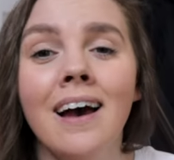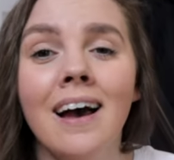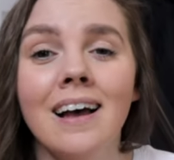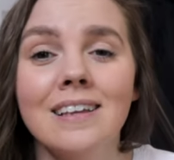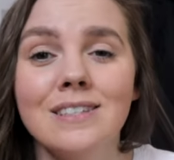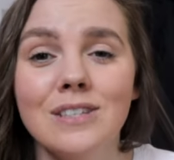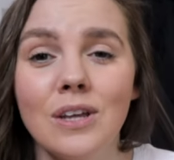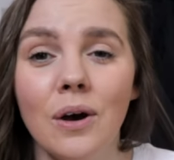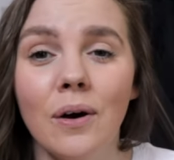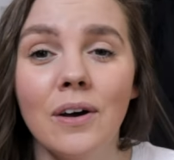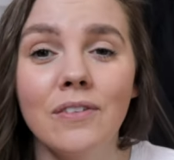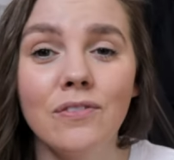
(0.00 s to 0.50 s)

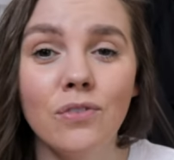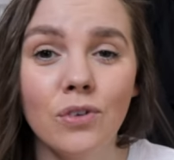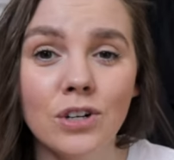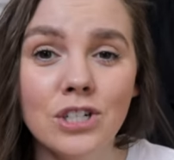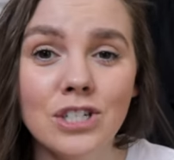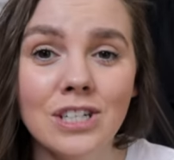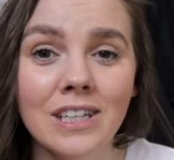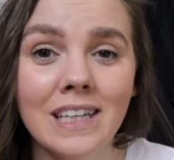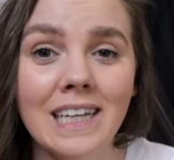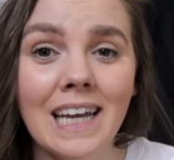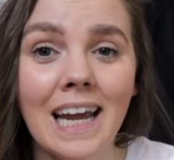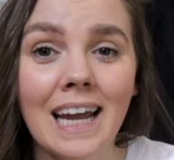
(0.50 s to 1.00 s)
So
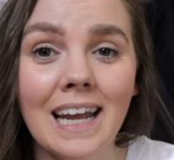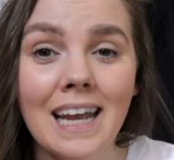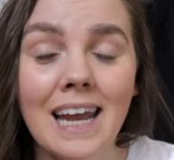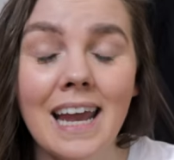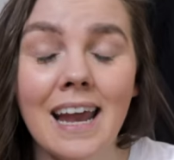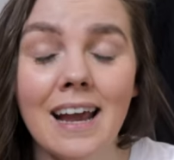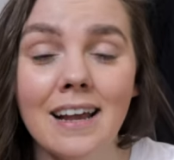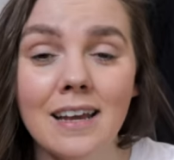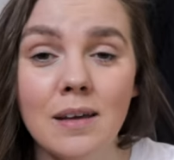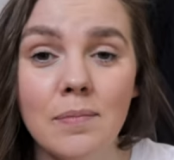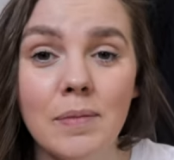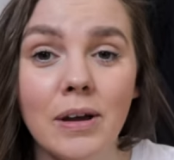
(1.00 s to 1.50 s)
unfortunately I
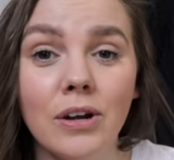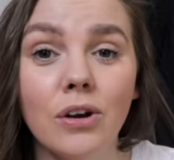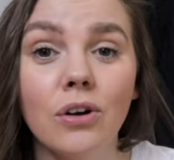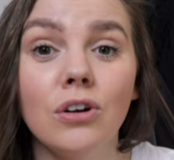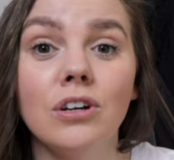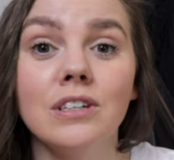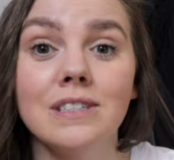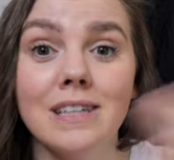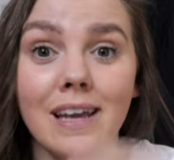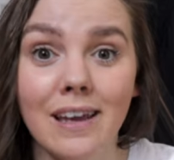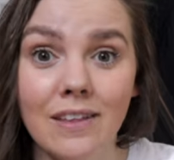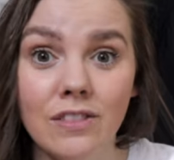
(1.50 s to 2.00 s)
can't get my
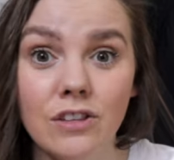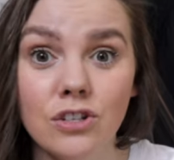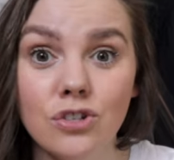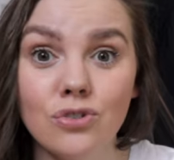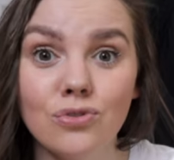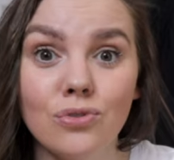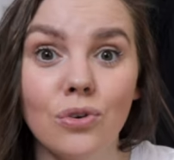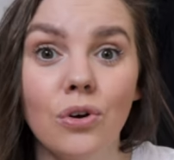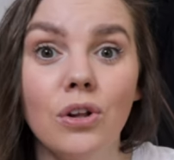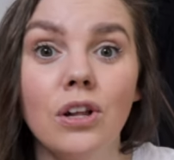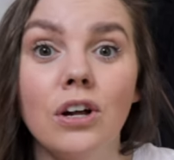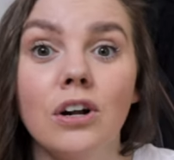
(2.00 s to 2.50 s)
girls in the
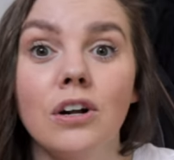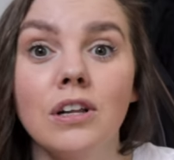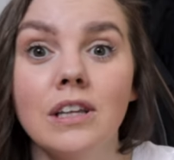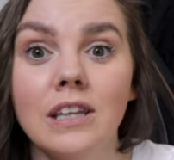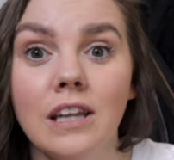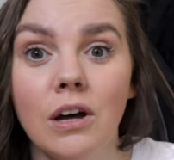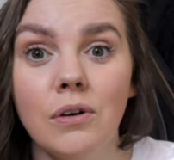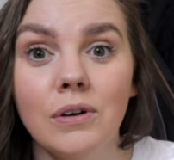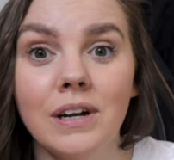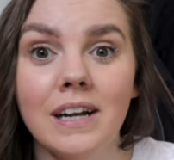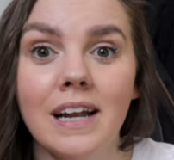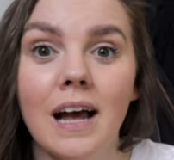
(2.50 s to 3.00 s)
stroller
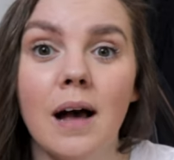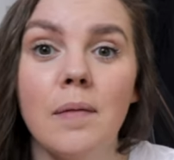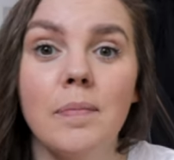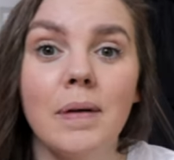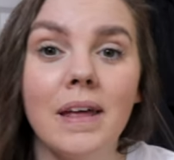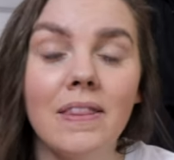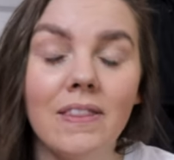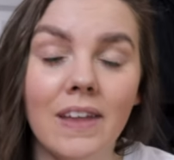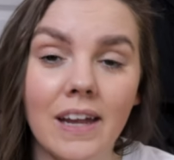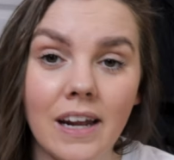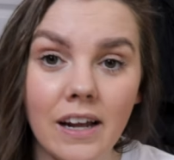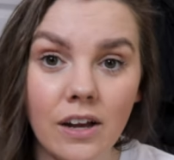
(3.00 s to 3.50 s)
loaded up
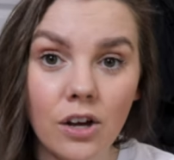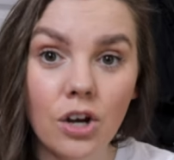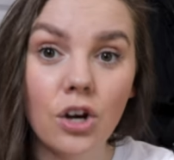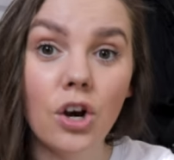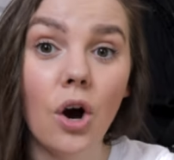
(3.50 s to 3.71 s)
and then